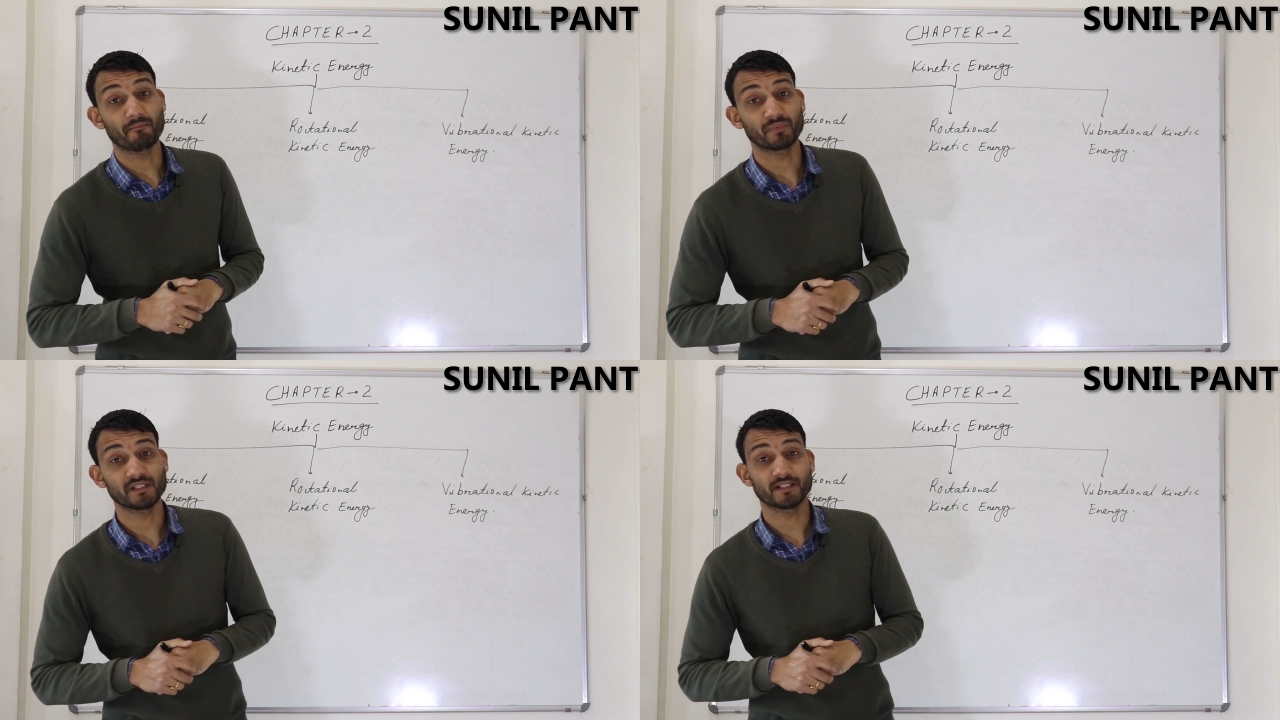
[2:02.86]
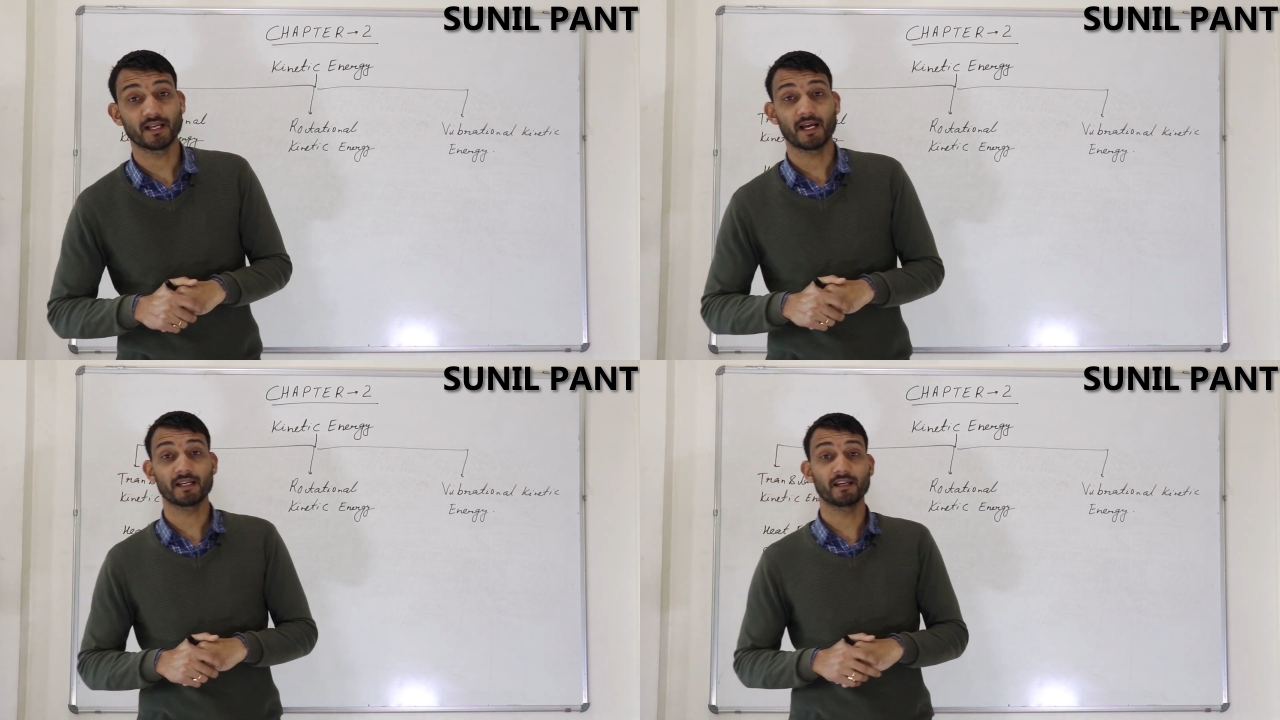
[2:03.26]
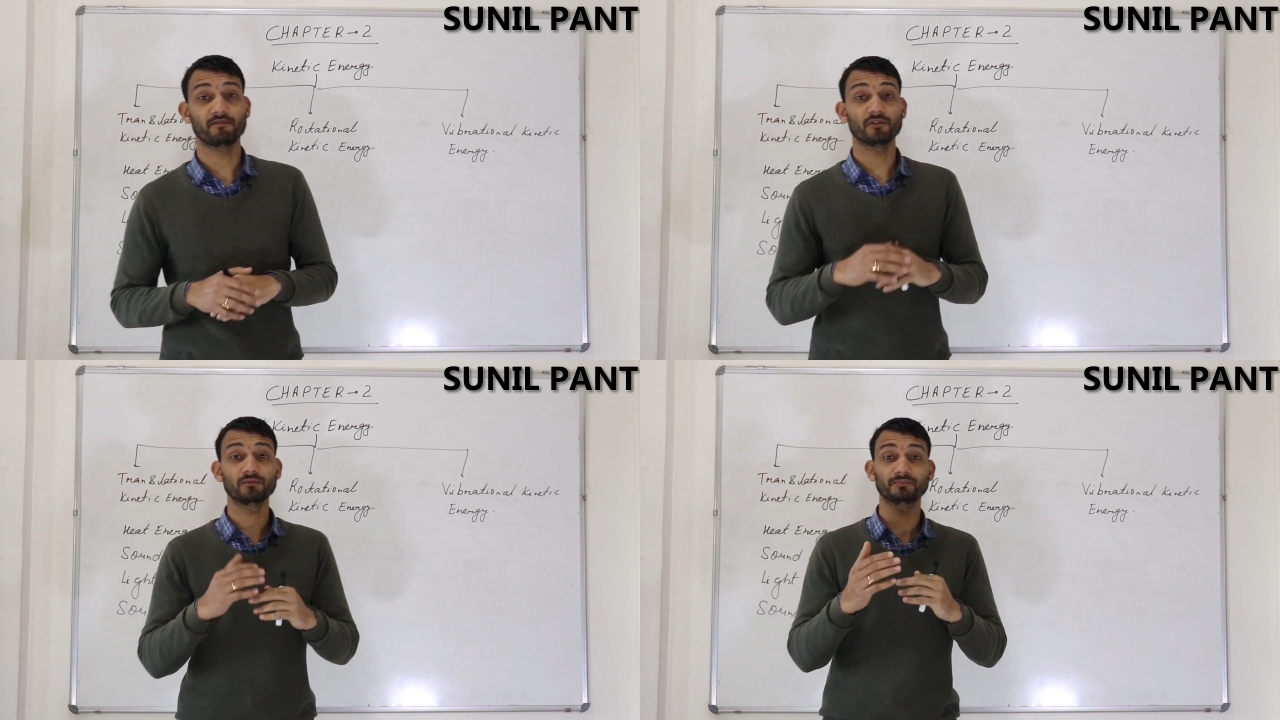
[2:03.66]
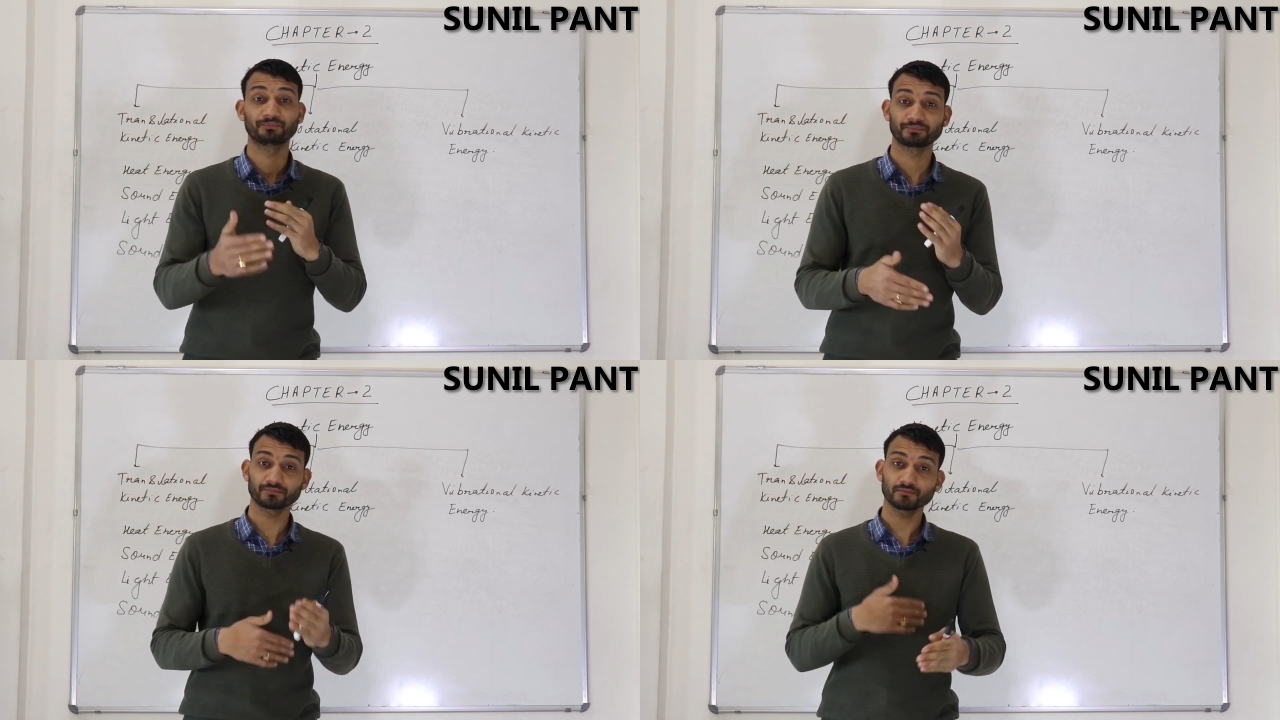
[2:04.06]
examples I gave you:
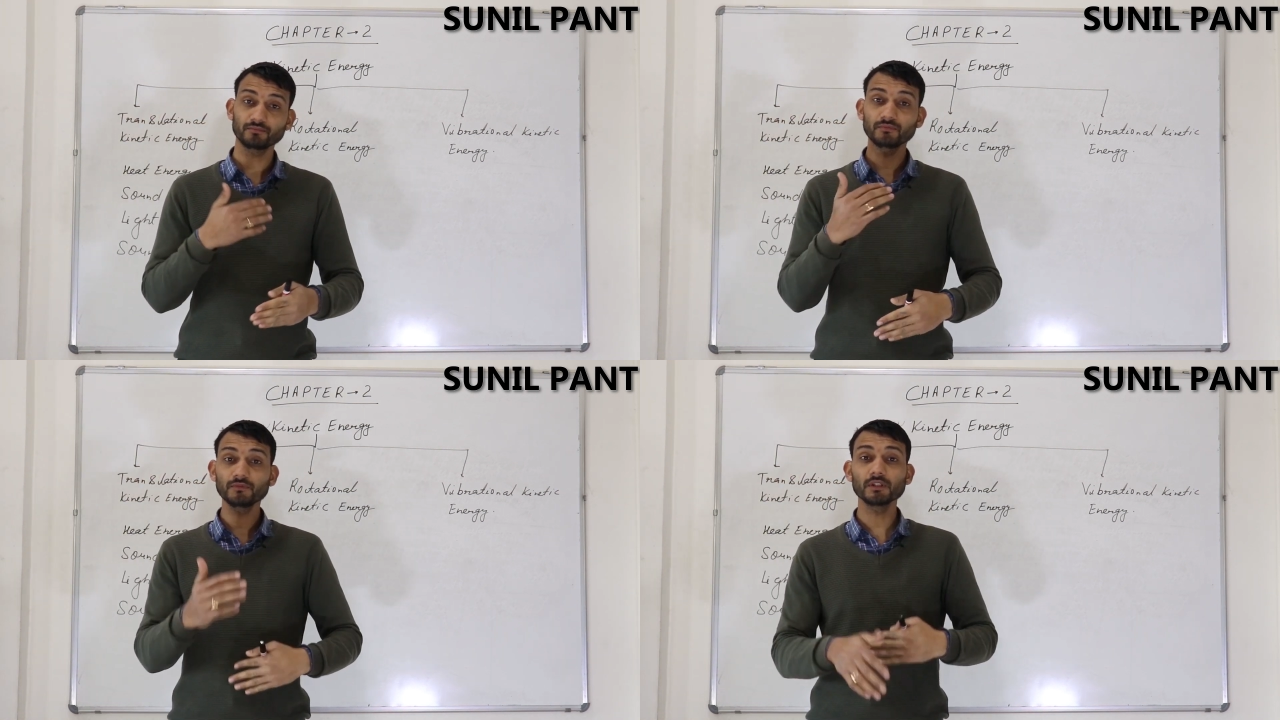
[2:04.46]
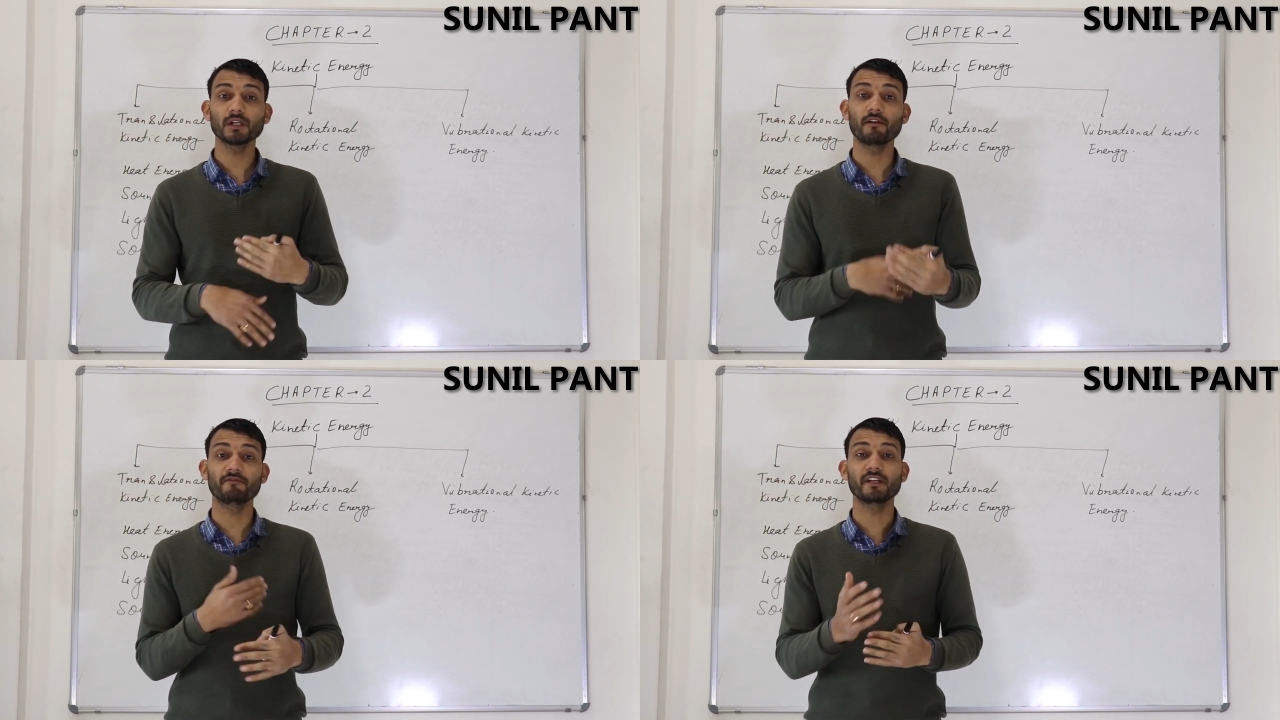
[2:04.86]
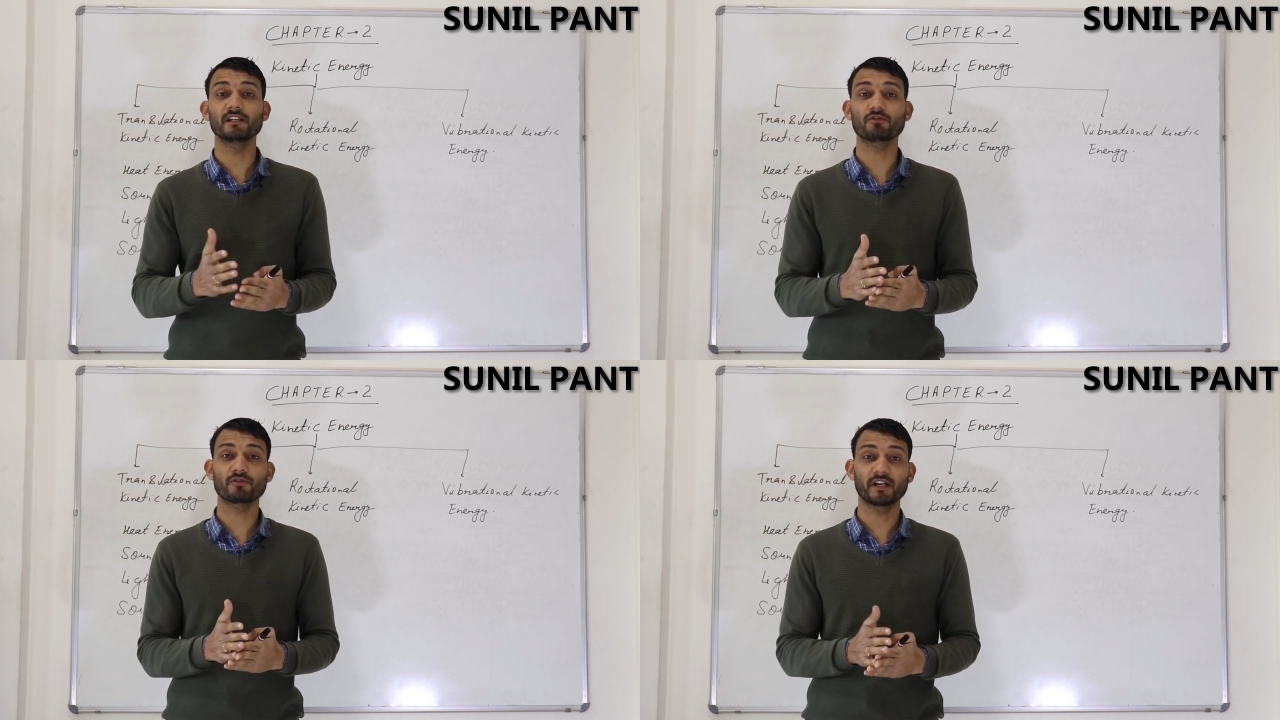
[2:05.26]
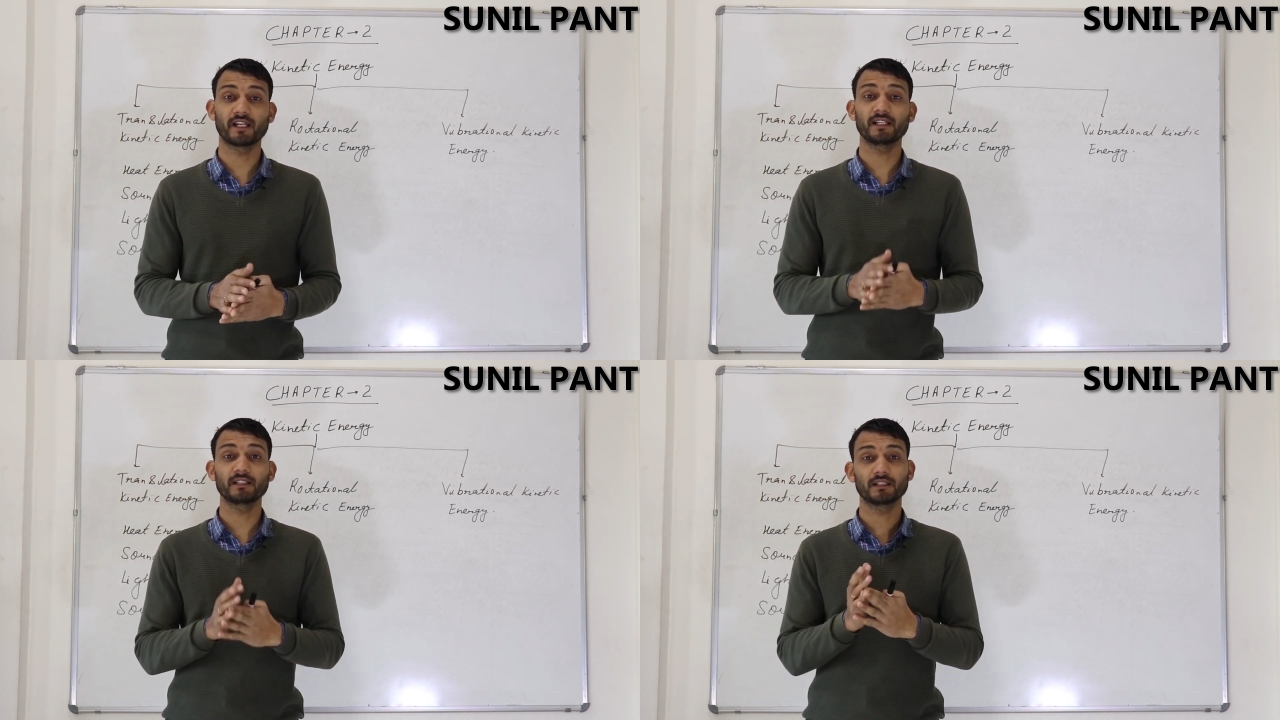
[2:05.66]
a wheel
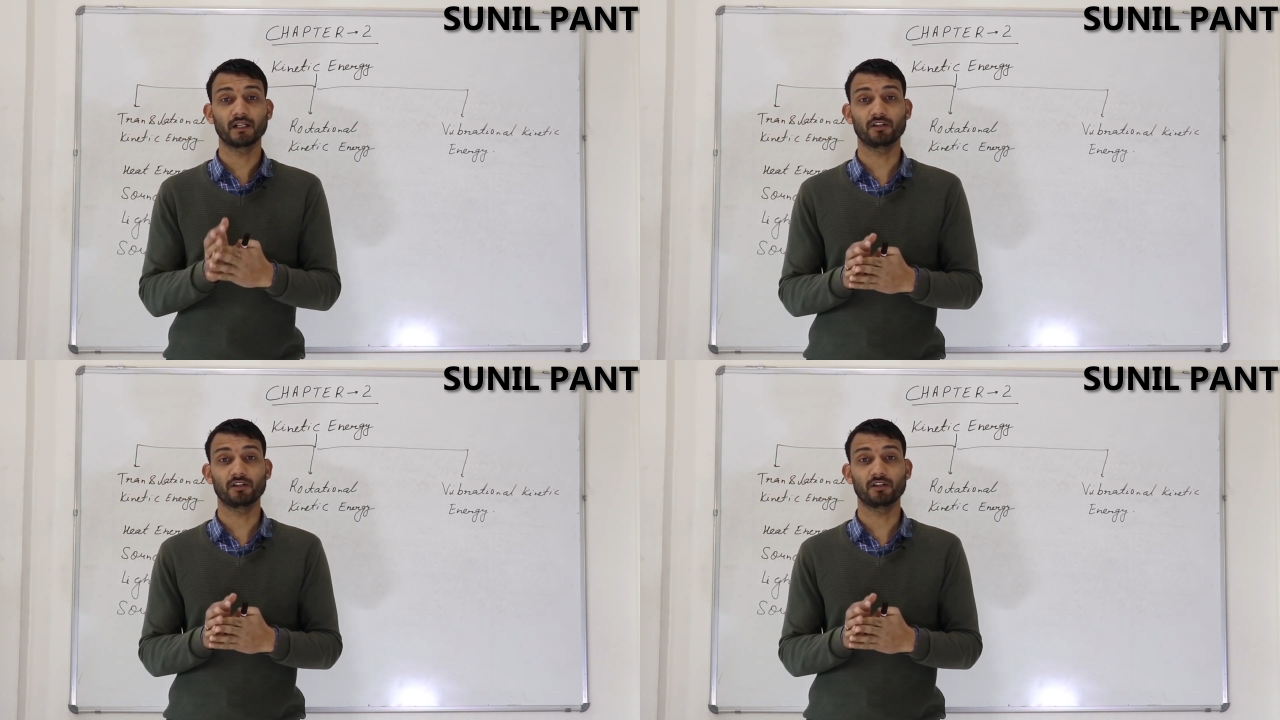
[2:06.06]
rotating,